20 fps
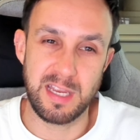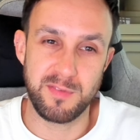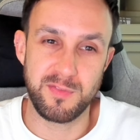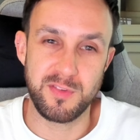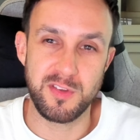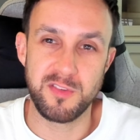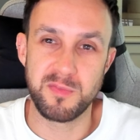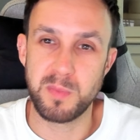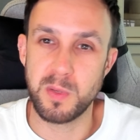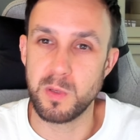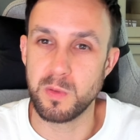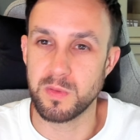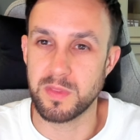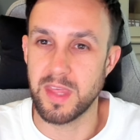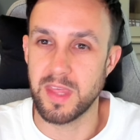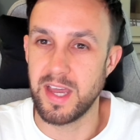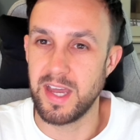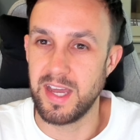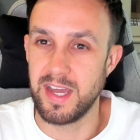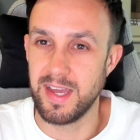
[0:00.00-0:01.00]
If you've pulled
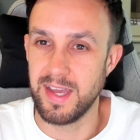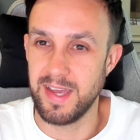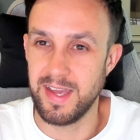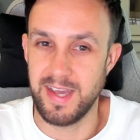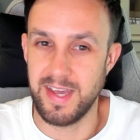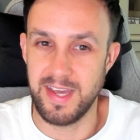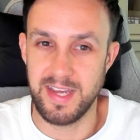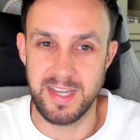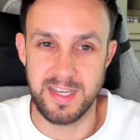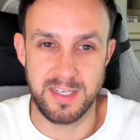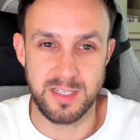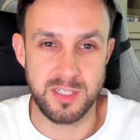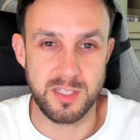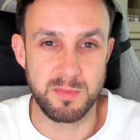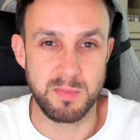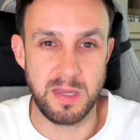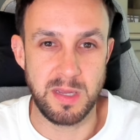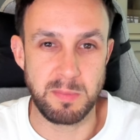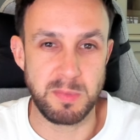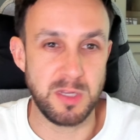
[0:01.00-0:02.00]
that and
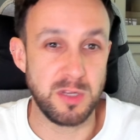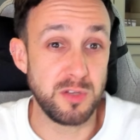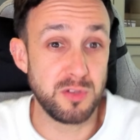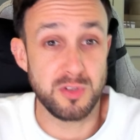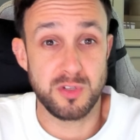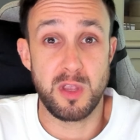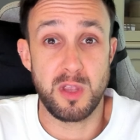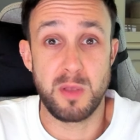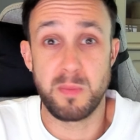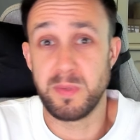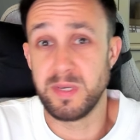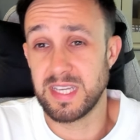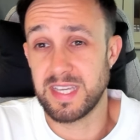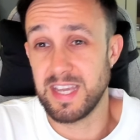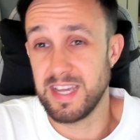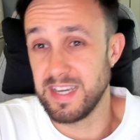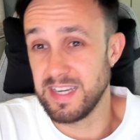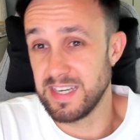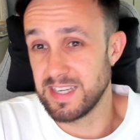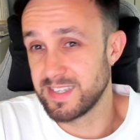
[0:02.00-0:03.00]
maybe you just opened a
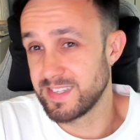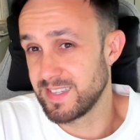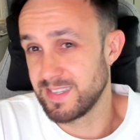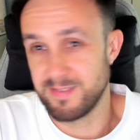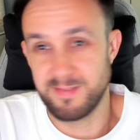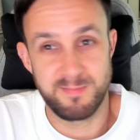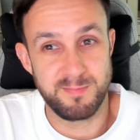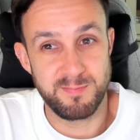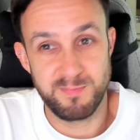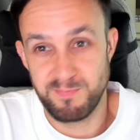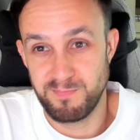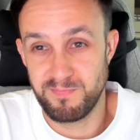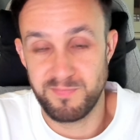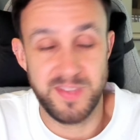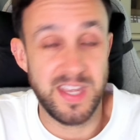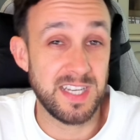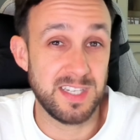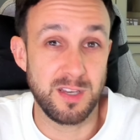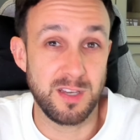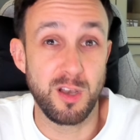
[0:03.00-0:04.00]
case,
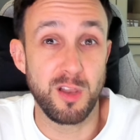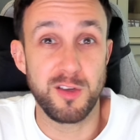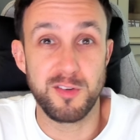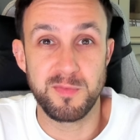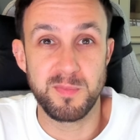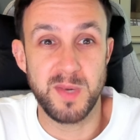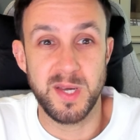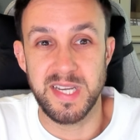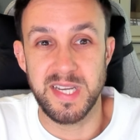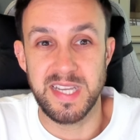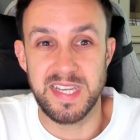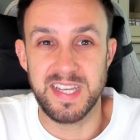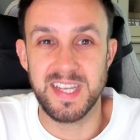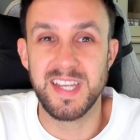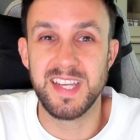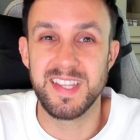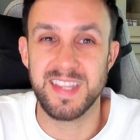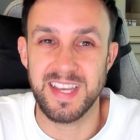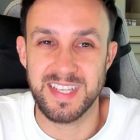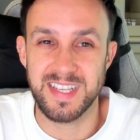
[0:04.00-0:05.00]
that's a lot of money.
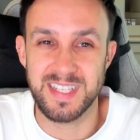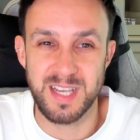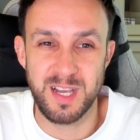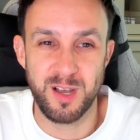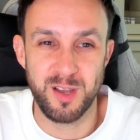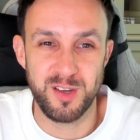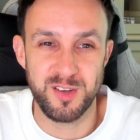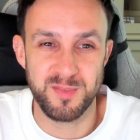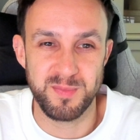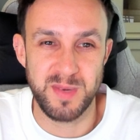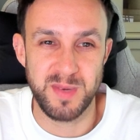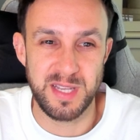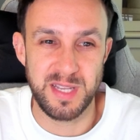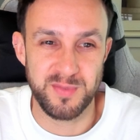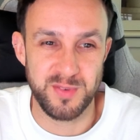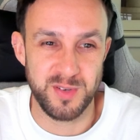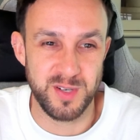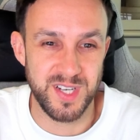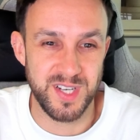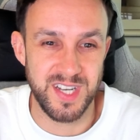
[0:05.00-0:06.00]
That's a lot of money
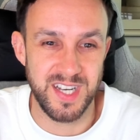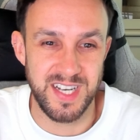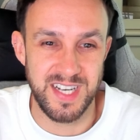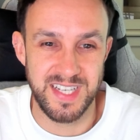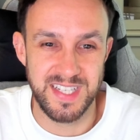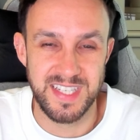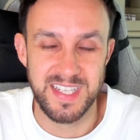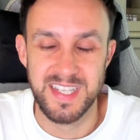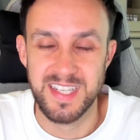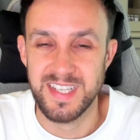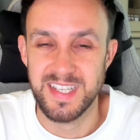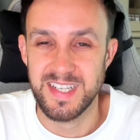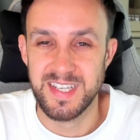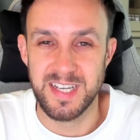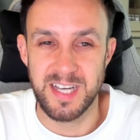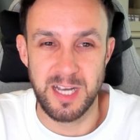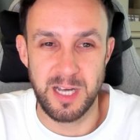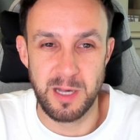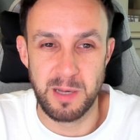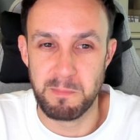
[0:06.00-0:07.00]
for a card.
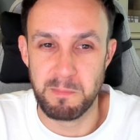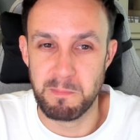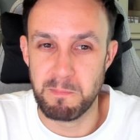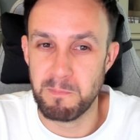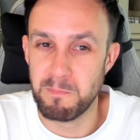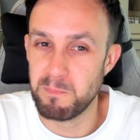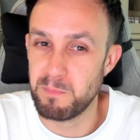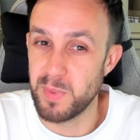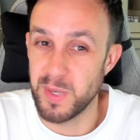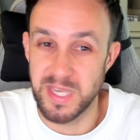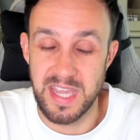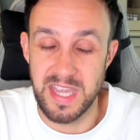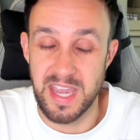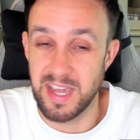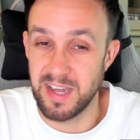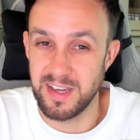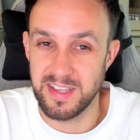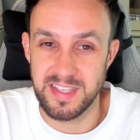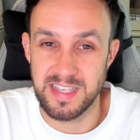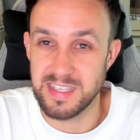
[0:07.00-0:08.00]
But
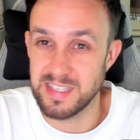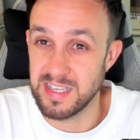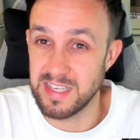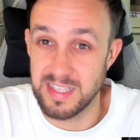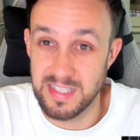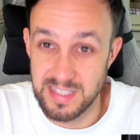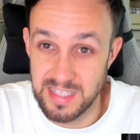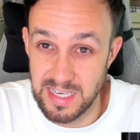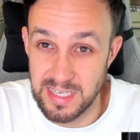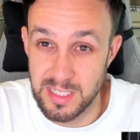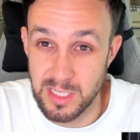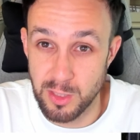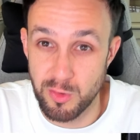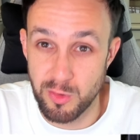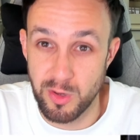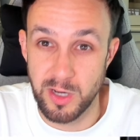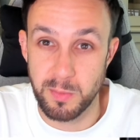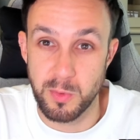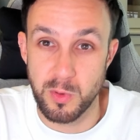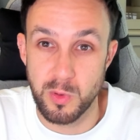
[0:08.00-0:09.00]
yeah, it's
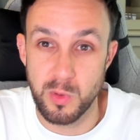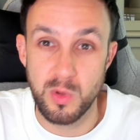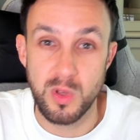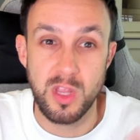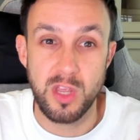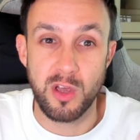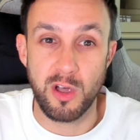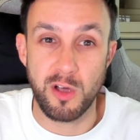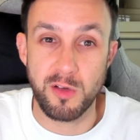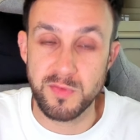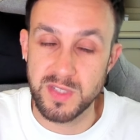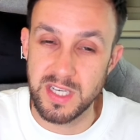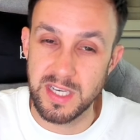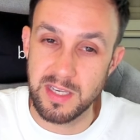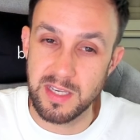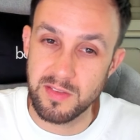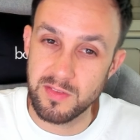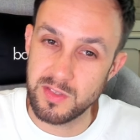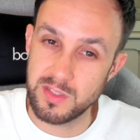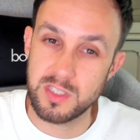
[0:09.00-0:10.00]
incredible.
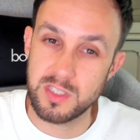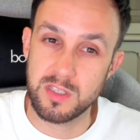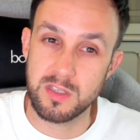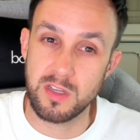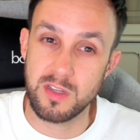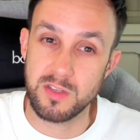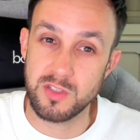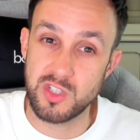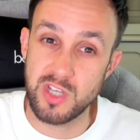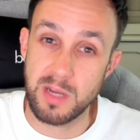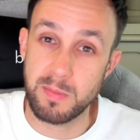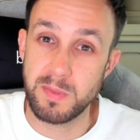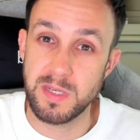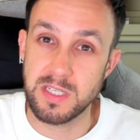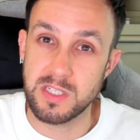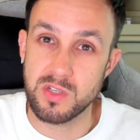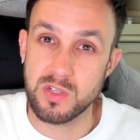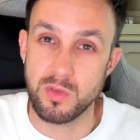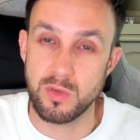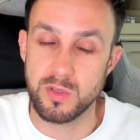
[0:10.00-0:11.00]
Obviously,
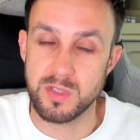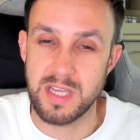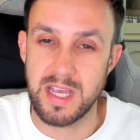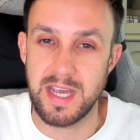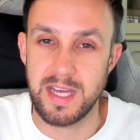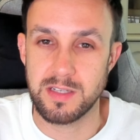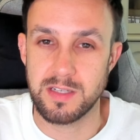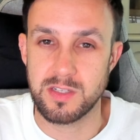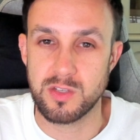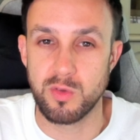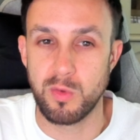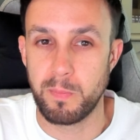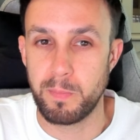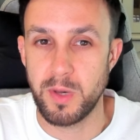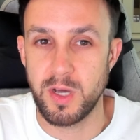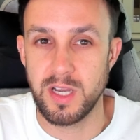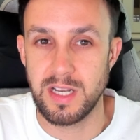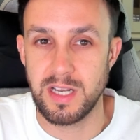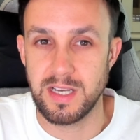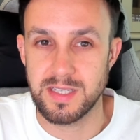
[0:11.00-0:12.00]
Japanese stores had sort of
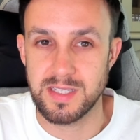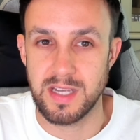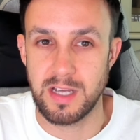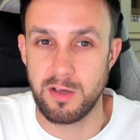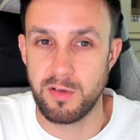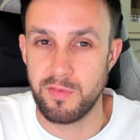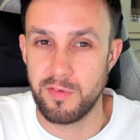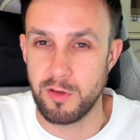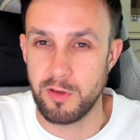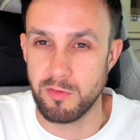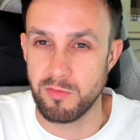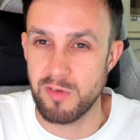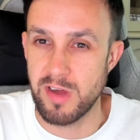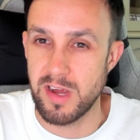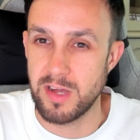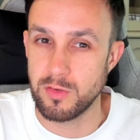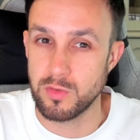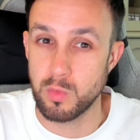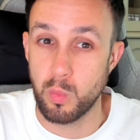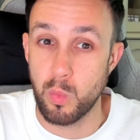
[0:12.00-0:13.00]
buy lists out
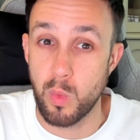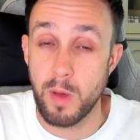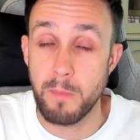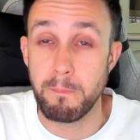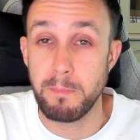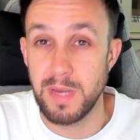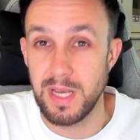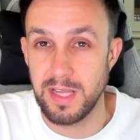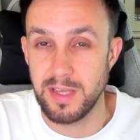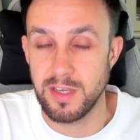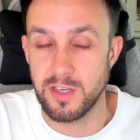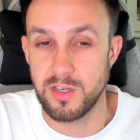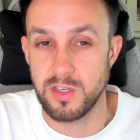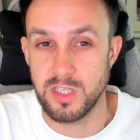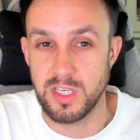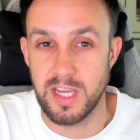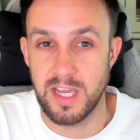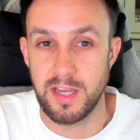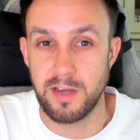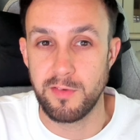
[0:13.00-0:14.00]
around 1 million
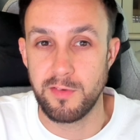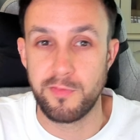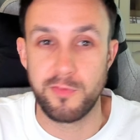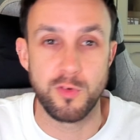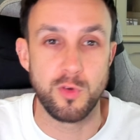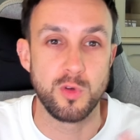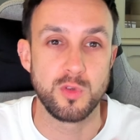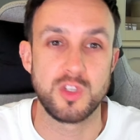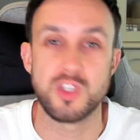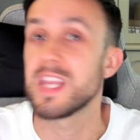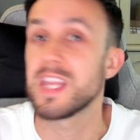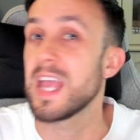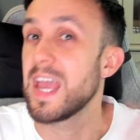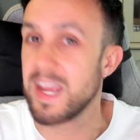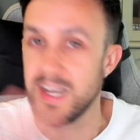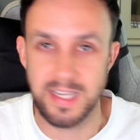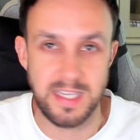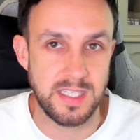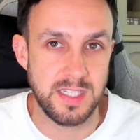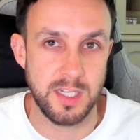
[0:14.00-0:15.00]
yen for just
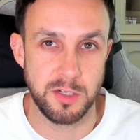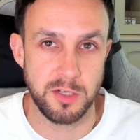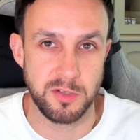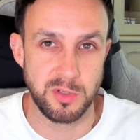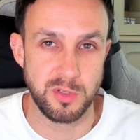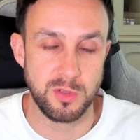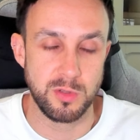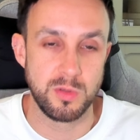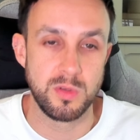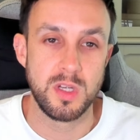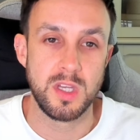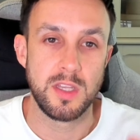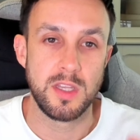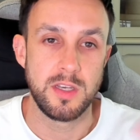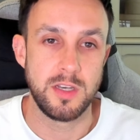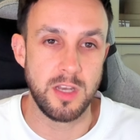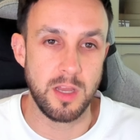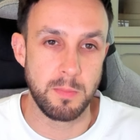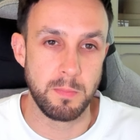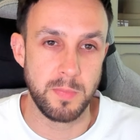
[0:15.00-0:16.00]
any serial
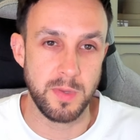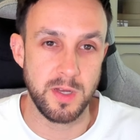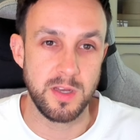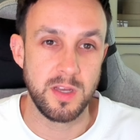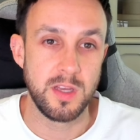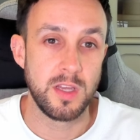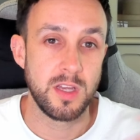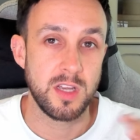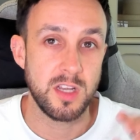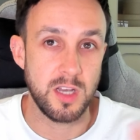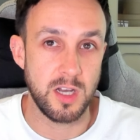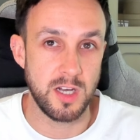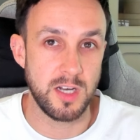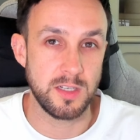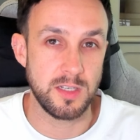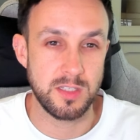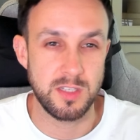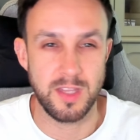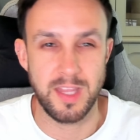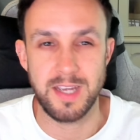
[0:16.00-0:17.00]
number
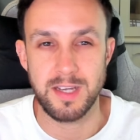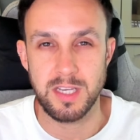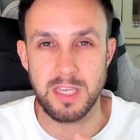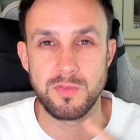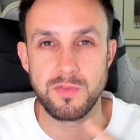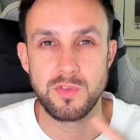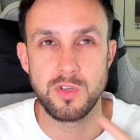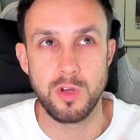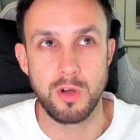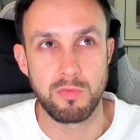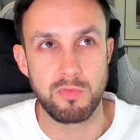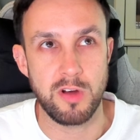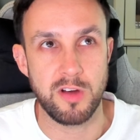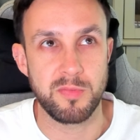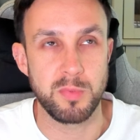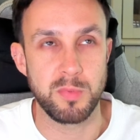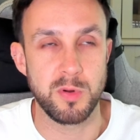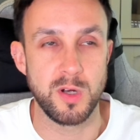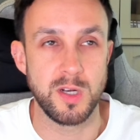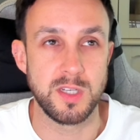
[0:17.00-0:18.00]
card. So that gives you a
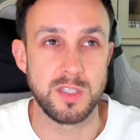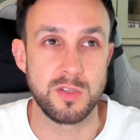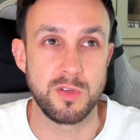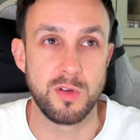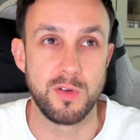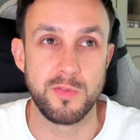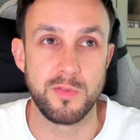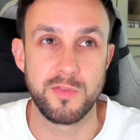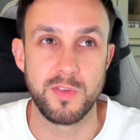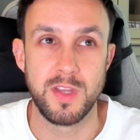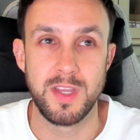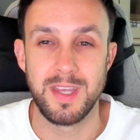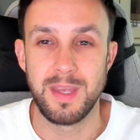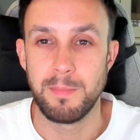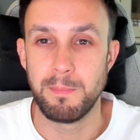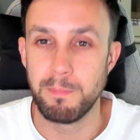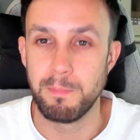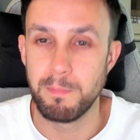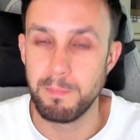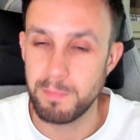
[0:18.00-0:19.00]
rough price of
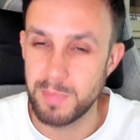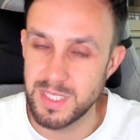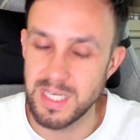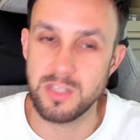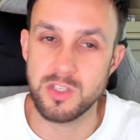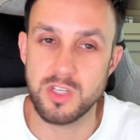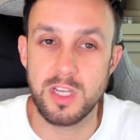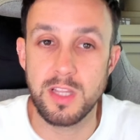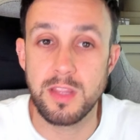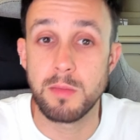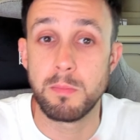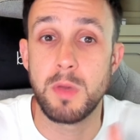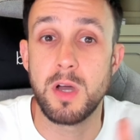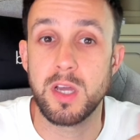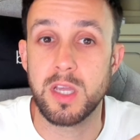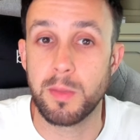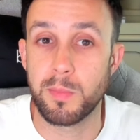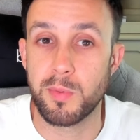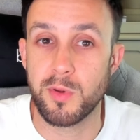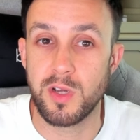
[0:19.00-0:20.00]
potentially the
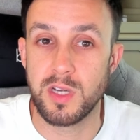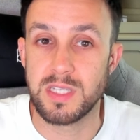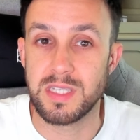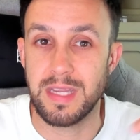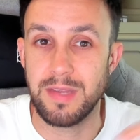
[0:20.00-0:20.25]
market price.